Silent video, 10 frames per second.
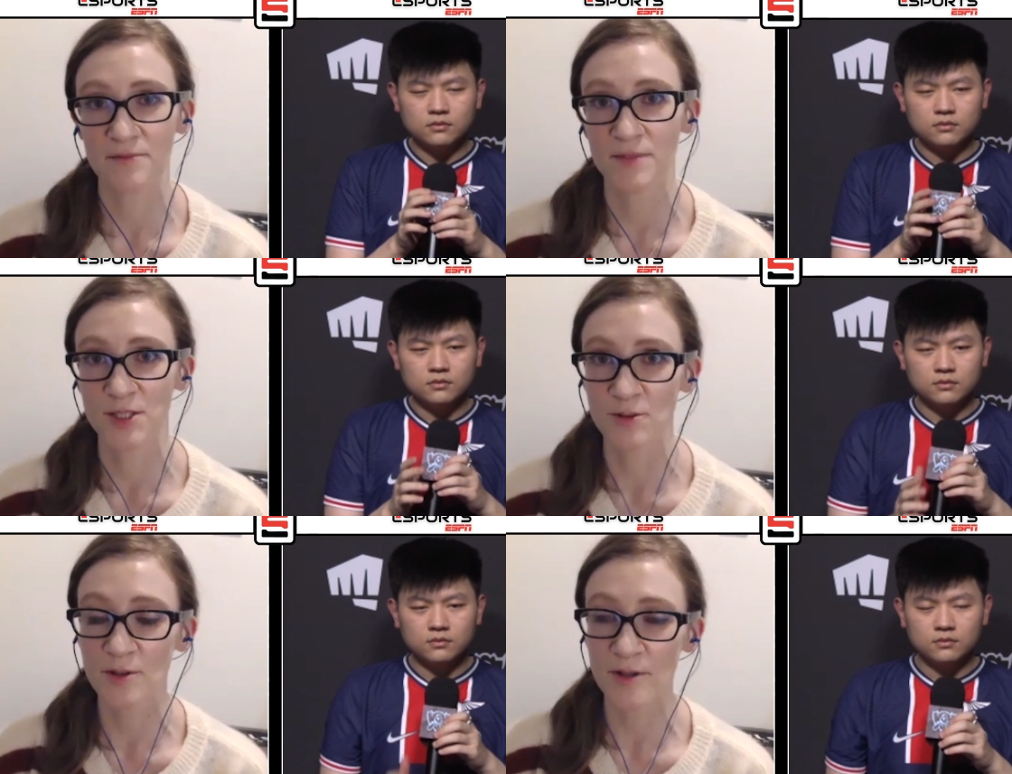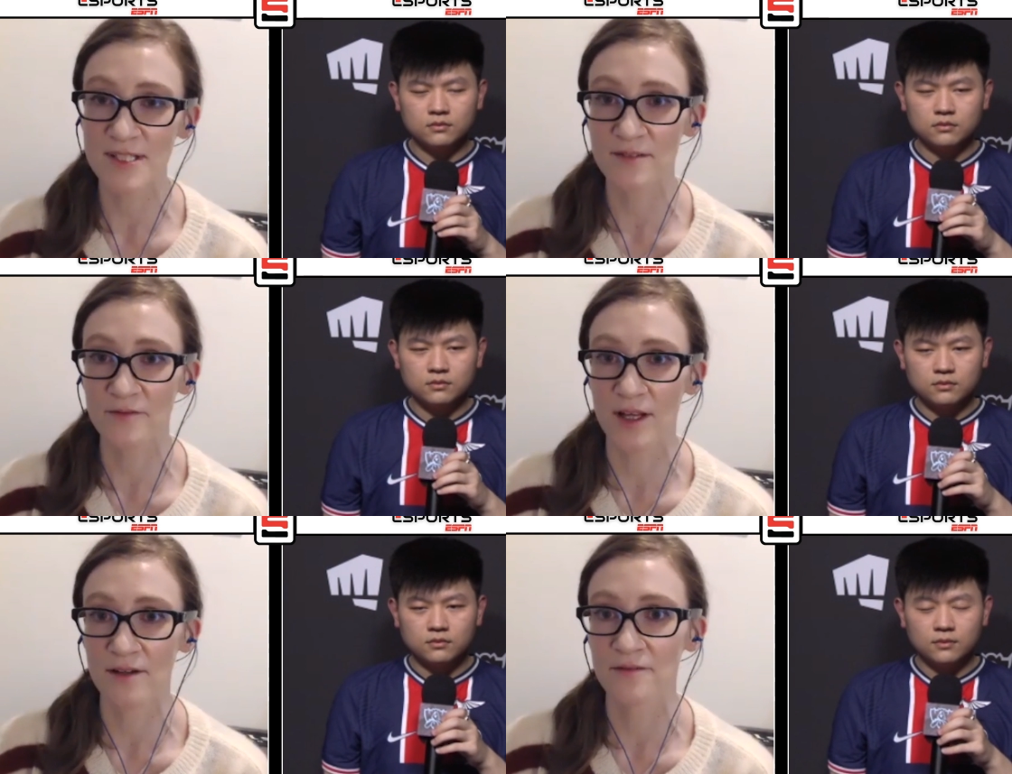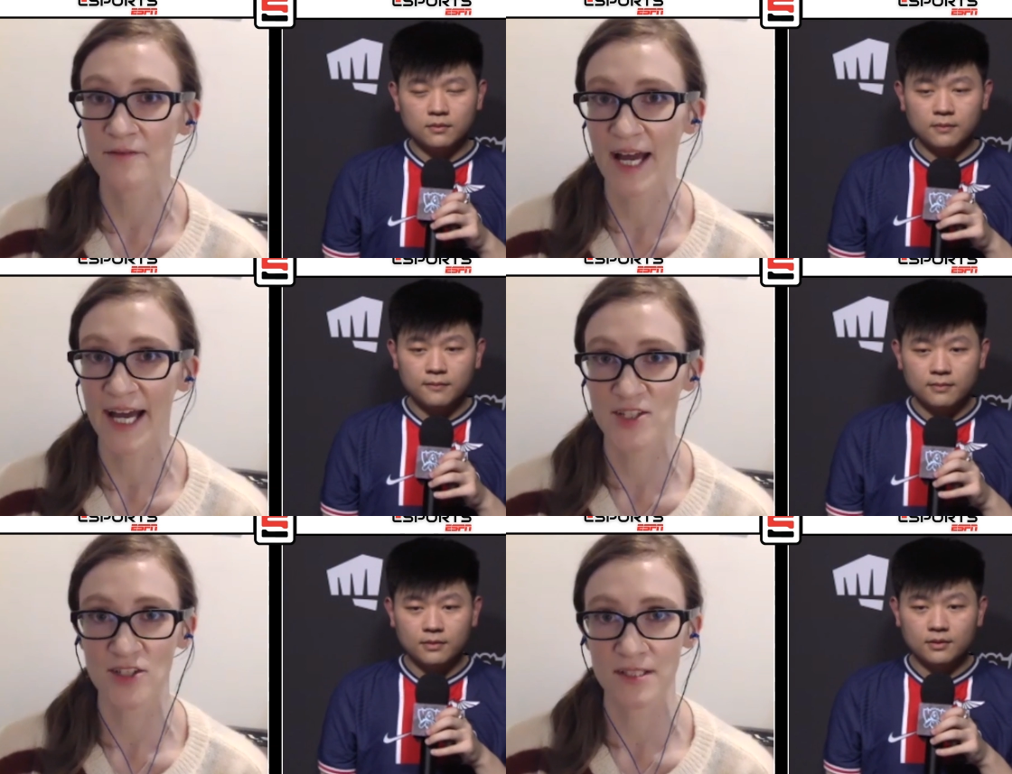Speaker 1: Unicorns of Love
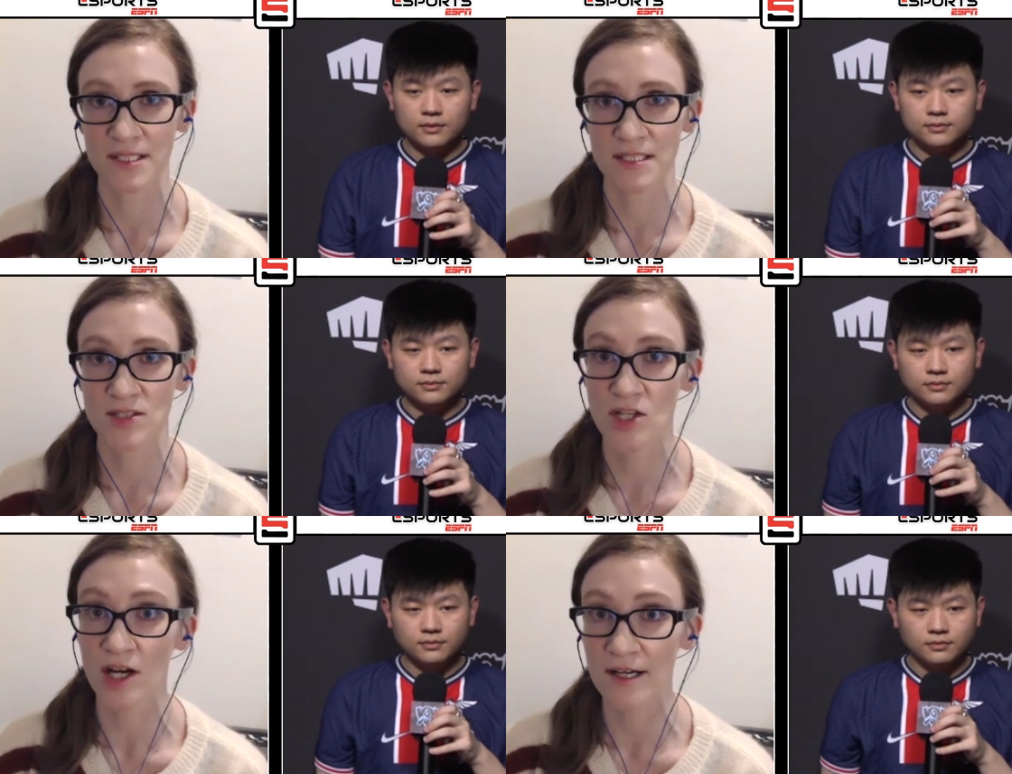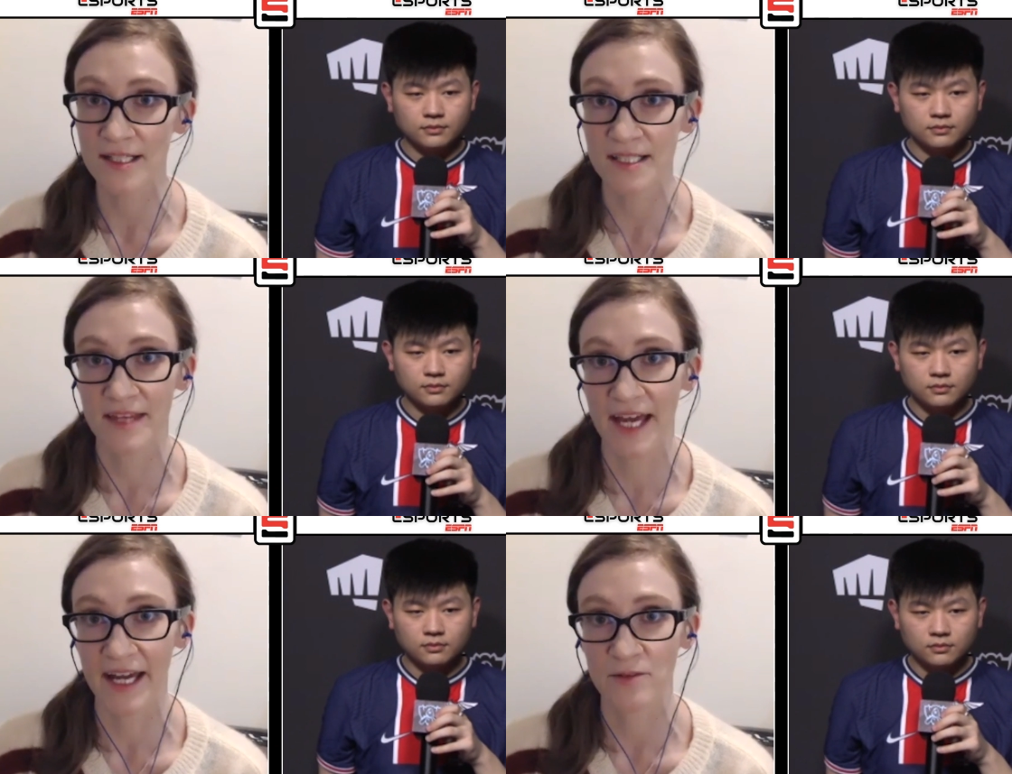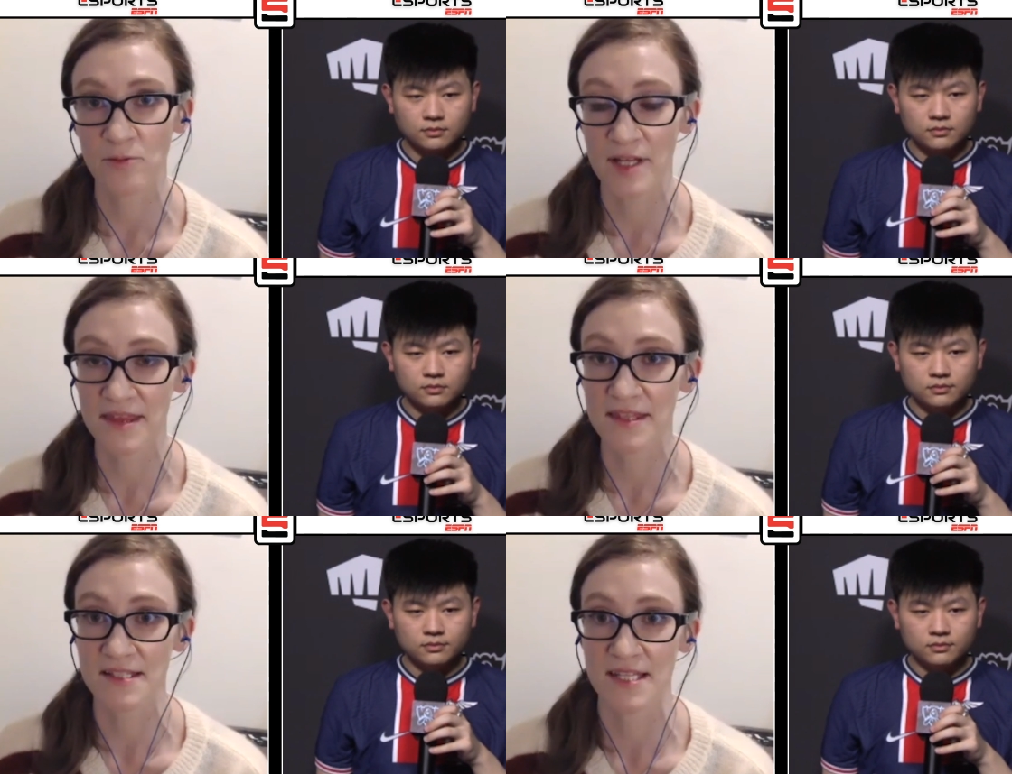actually targeted that with the
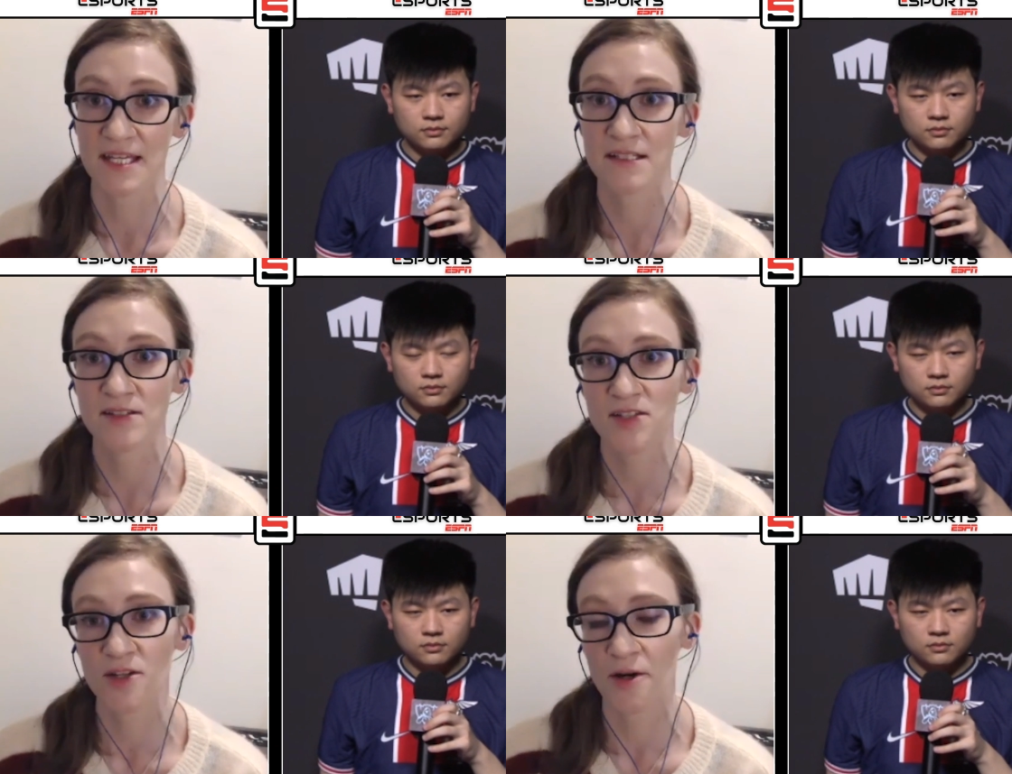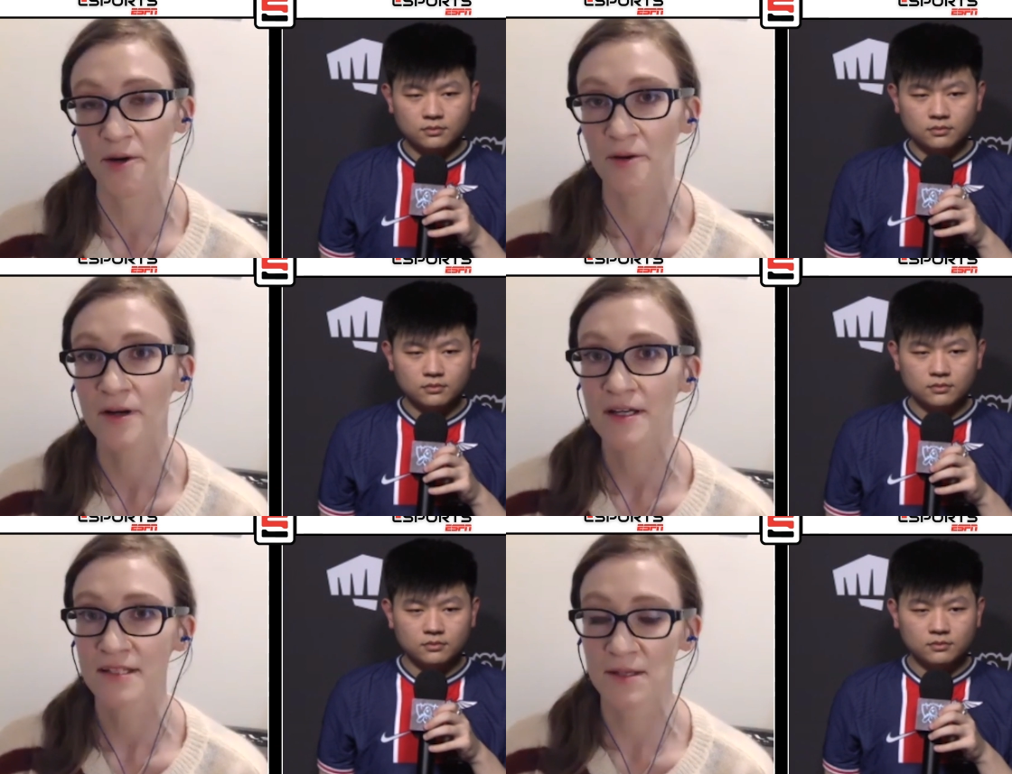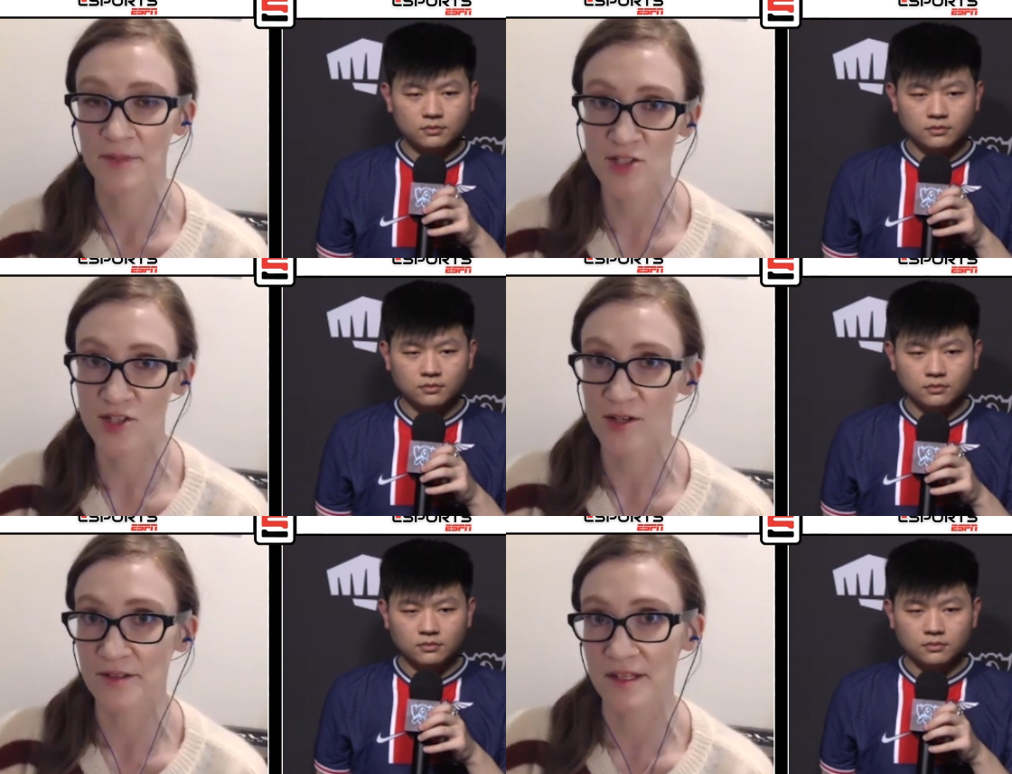Ziggs. So they made
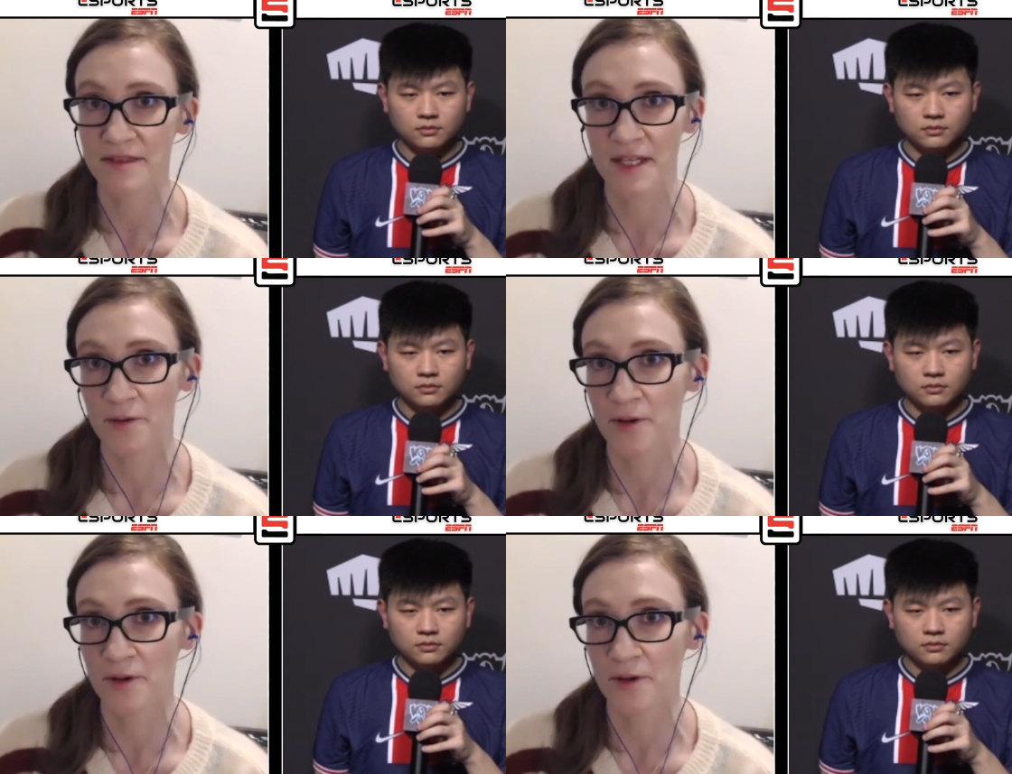sure that they were